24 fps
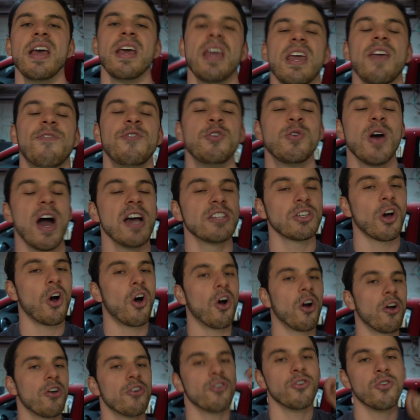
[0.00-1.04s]
If you guys
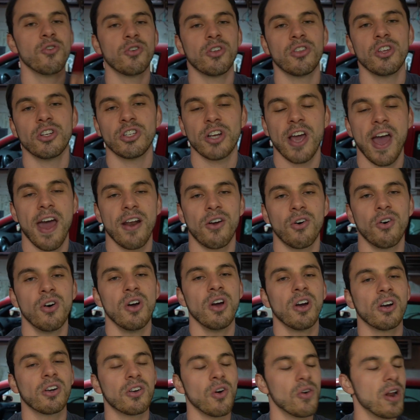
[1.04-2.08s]
are new to the channel,
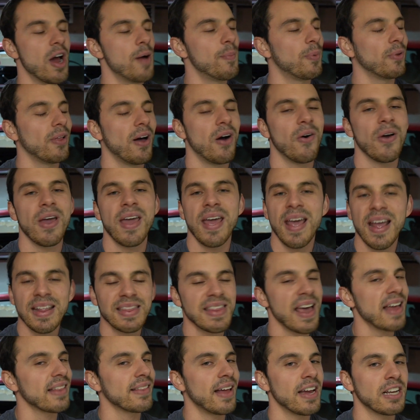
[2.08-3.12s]
go down below, hit
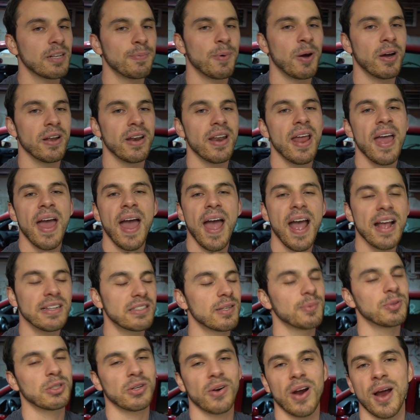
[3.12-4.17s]
that like button, and
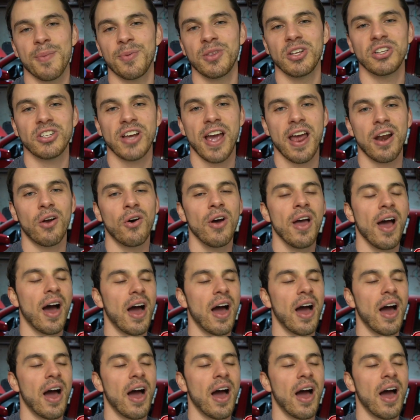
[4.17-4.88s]
subscribe to the channel.